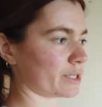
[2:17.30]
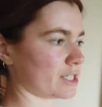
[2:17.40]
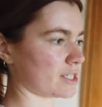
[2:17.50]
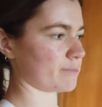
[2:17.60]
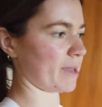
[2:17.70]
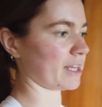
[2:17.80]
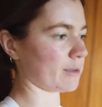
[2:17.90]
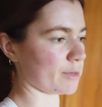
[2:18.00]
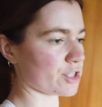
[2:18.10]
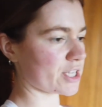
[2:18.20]
We just did
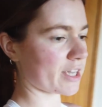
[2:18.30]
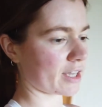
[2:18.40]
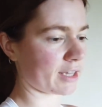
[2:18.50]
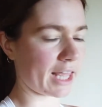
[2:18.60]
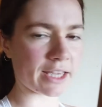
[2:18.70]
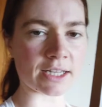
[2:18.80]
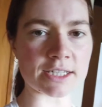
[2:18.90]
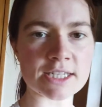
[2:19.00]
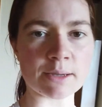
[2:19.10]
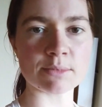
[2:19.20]
mainly music and like an
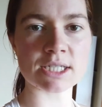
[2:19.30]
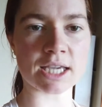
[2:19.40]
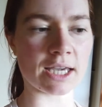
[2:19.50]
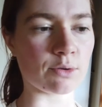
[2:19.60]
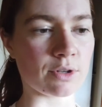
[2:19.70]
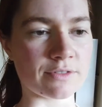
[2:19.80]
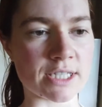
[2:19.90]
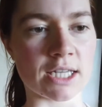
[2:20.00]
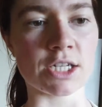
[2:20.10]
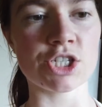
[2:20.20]
attempt to get all of
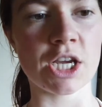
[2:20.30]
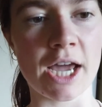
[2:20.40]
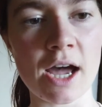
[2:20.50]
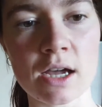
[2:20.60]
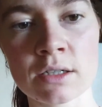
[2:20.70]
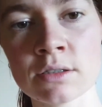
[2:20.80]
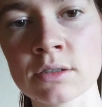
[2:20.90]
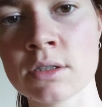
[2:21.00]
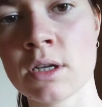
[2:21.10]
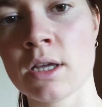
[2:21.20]
his energy out.
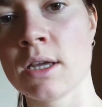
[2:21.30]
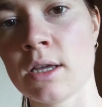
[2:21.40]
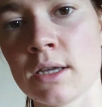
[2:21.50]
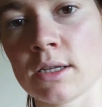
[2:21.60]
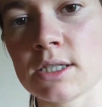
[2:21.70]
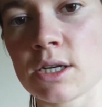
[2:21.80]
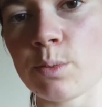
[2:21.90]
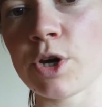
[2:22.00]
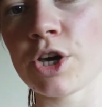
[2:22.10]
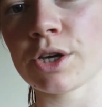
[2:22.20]
Did
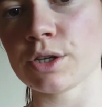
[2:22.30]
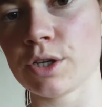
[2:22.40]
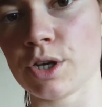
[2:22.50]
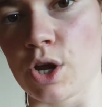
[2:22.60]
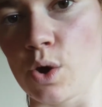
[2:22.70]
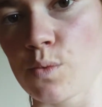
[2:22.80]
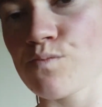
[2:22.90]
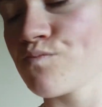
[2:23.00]
it work? No.